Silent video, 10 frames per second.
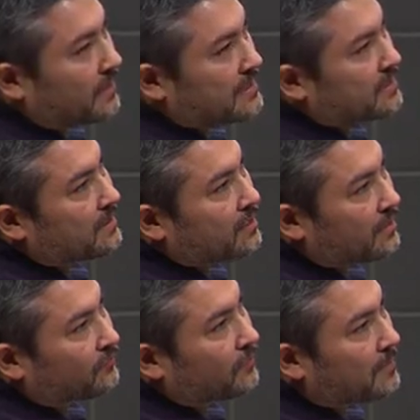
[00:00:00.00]
lesson
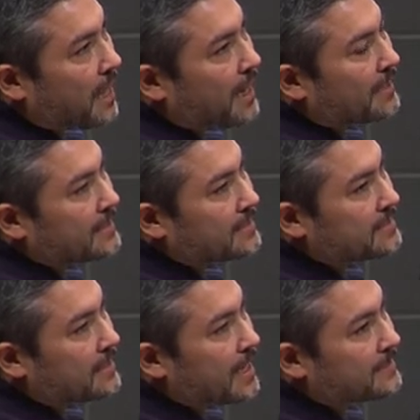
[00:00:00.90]
learned from that is
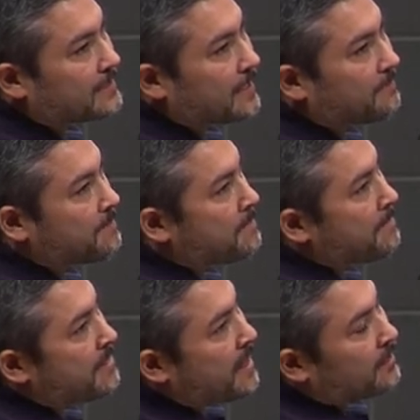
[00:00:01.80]
that
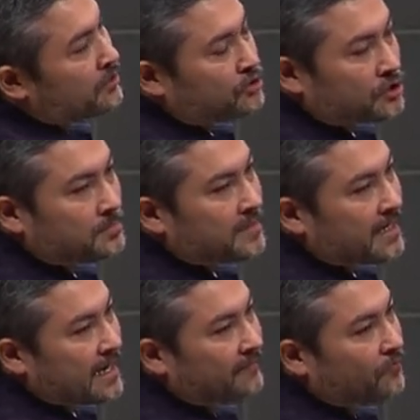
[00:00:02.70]
just be
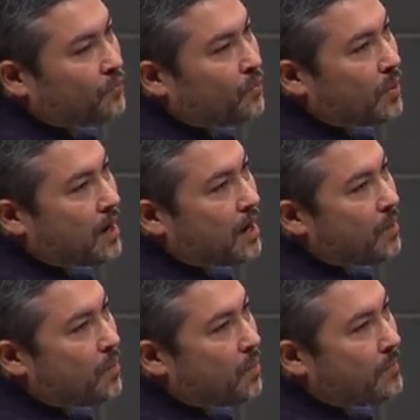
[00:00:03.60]
careful
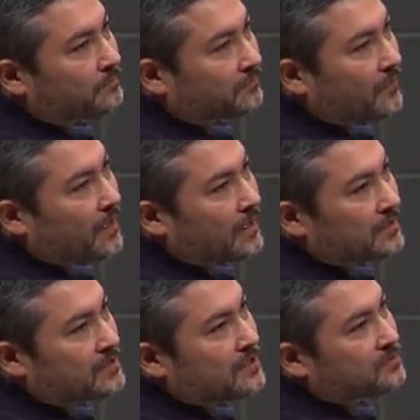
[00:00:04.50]
in
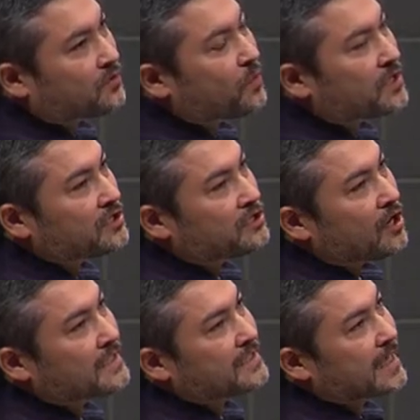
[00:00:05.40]
terms of when you
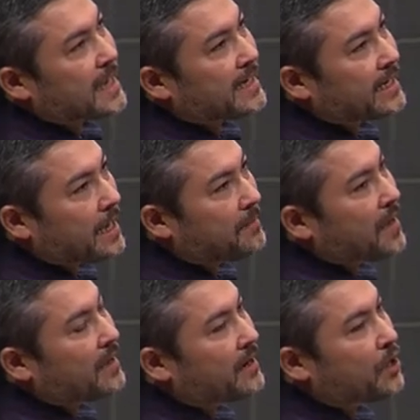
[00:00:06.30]
start scaling up.
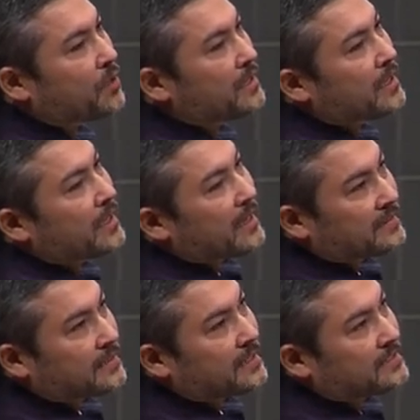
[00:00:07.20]

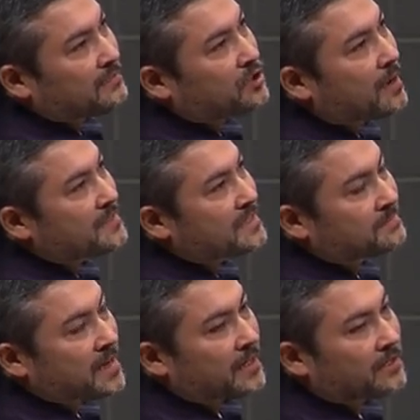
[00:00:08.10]
sometimes it's
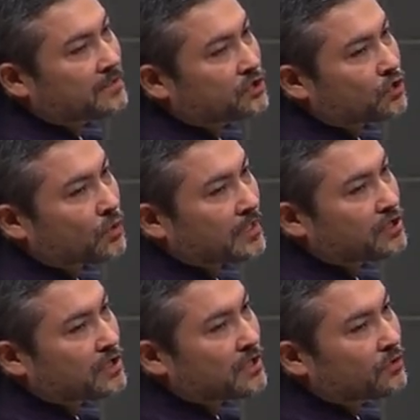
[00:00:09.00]
better to
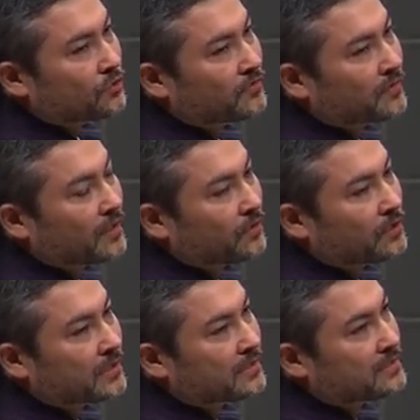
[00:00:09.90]
actually
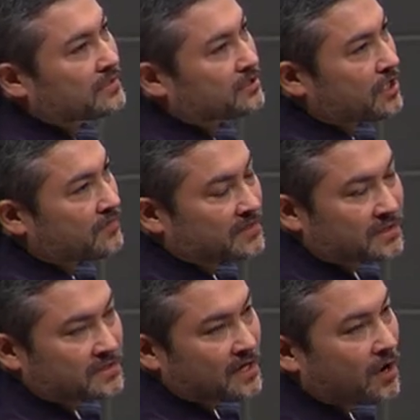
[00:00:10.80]
look at
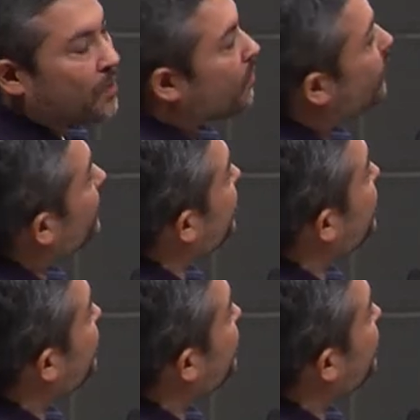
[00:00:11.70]
services that are already